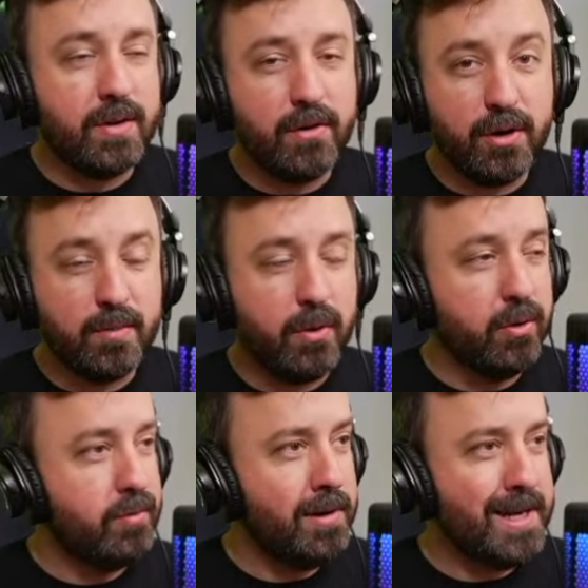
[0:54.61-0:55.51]
I've heard it
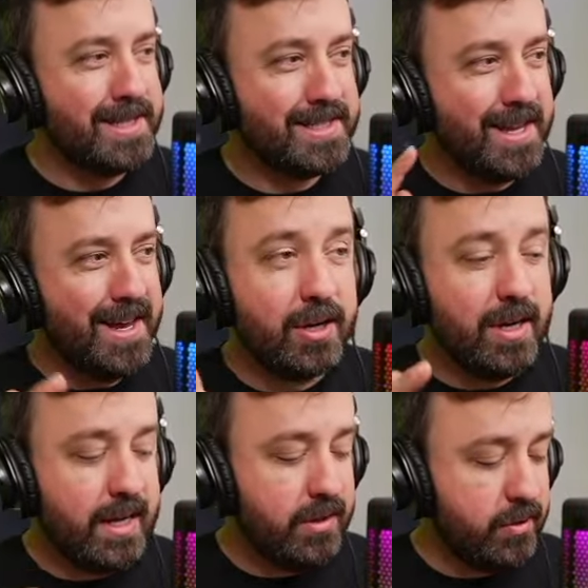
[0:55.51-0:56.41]
both ways, and you're going
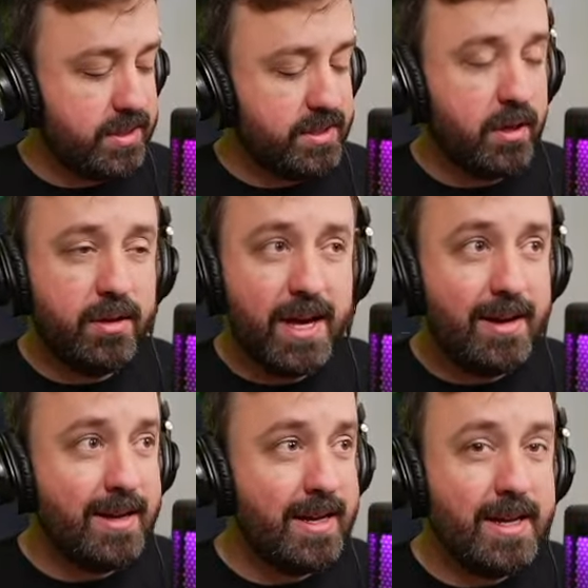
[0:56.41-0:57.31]
to need to install
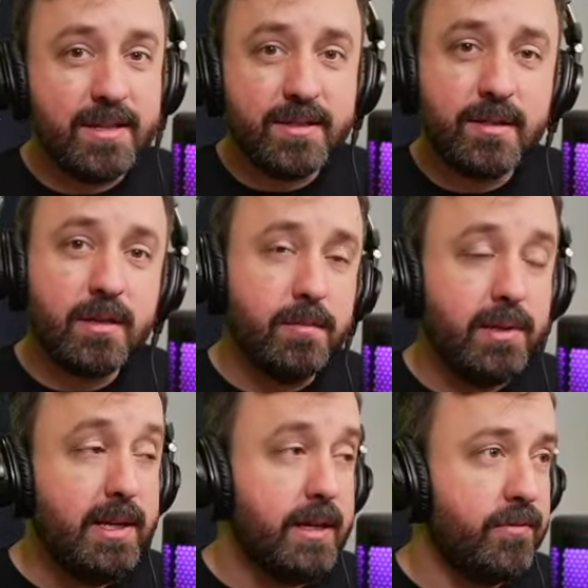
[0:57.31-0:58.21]
that. It is
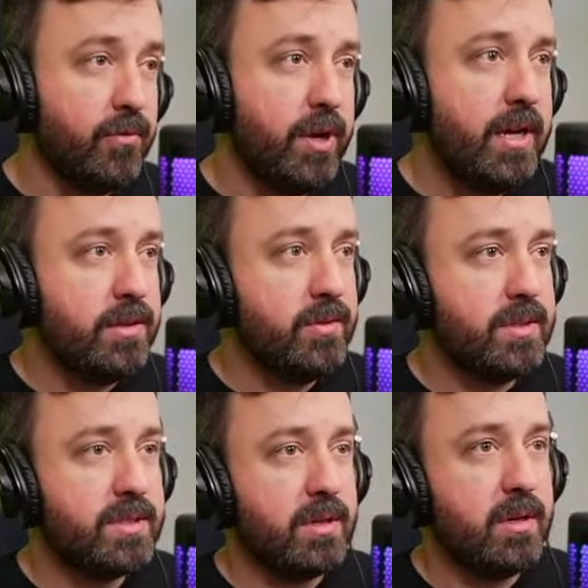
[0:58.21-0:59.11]
completely free to
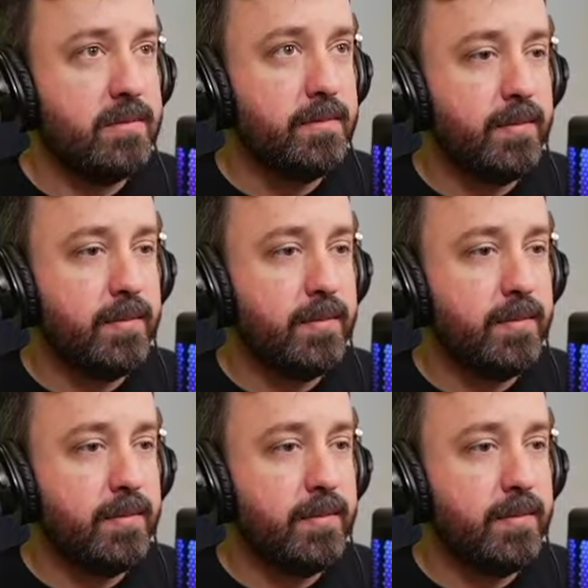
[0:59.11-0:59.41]
install.